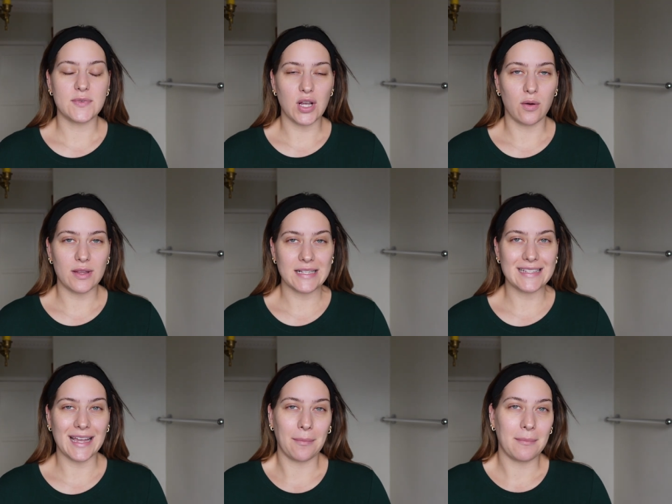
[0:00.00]
So this
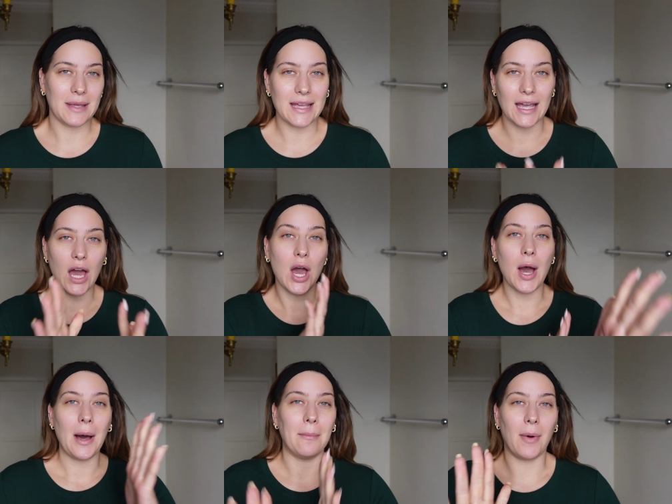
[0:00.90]
is like me
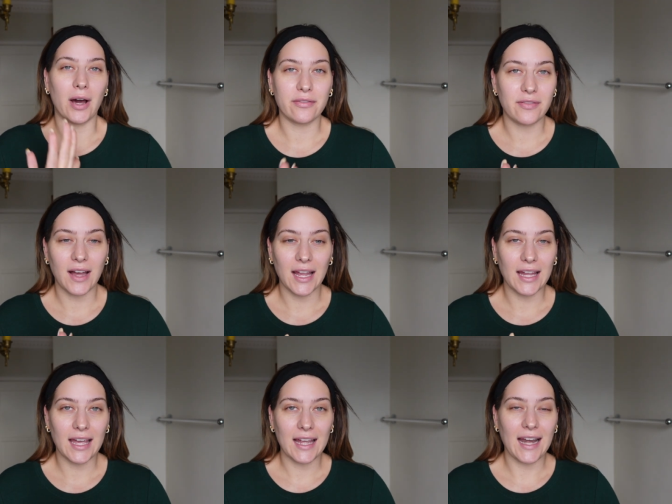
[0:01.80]
modifying
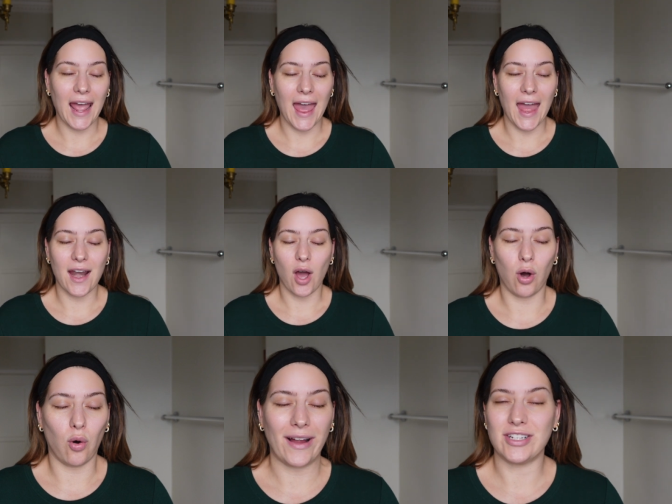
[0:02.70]
it and
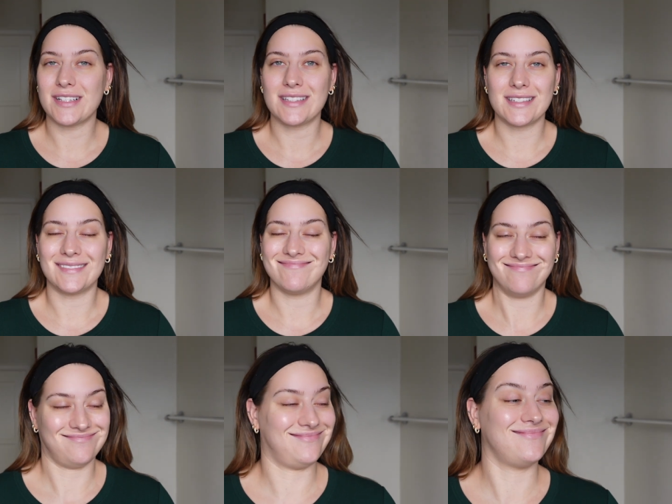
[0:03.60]
oh, I just
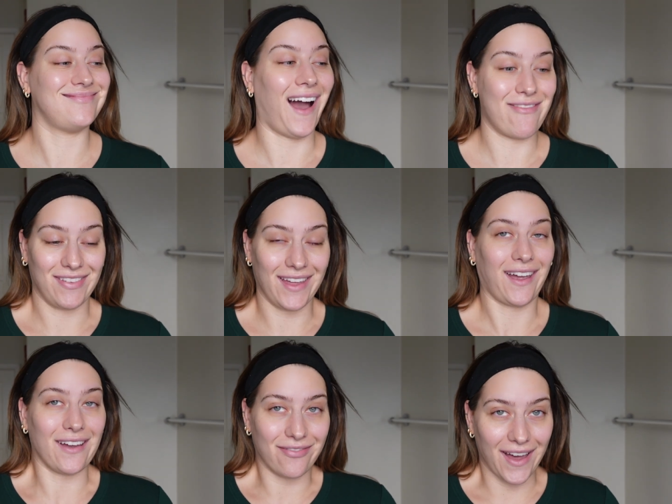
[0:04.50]
I feel
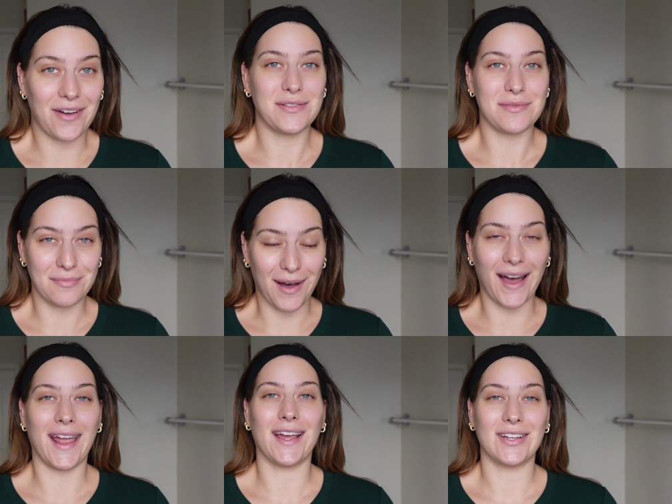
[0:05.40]
like I found
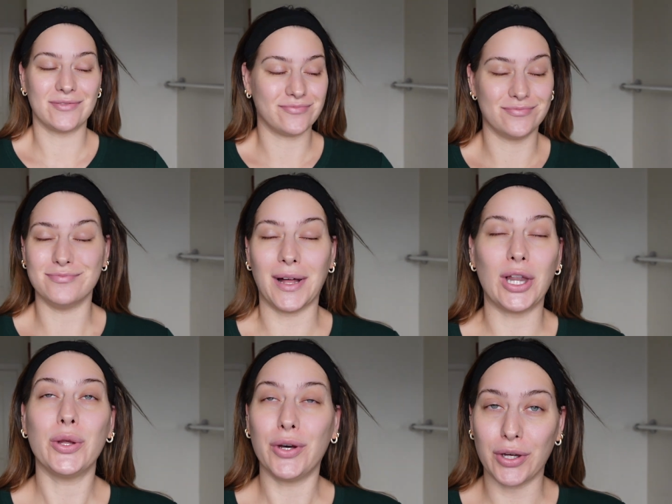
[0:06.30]
my, my
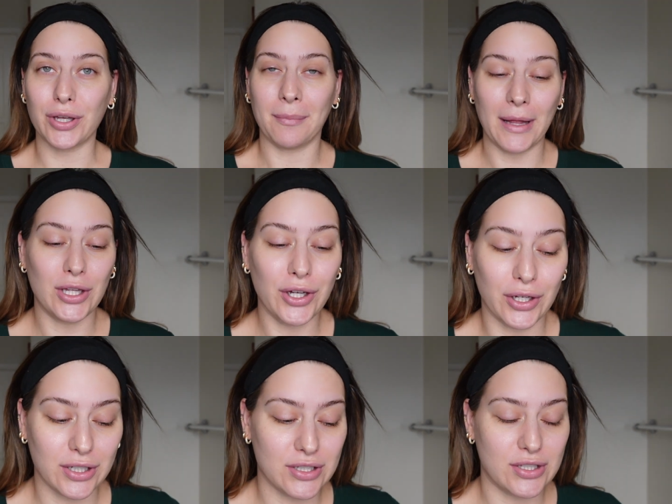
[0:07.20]
look, my look.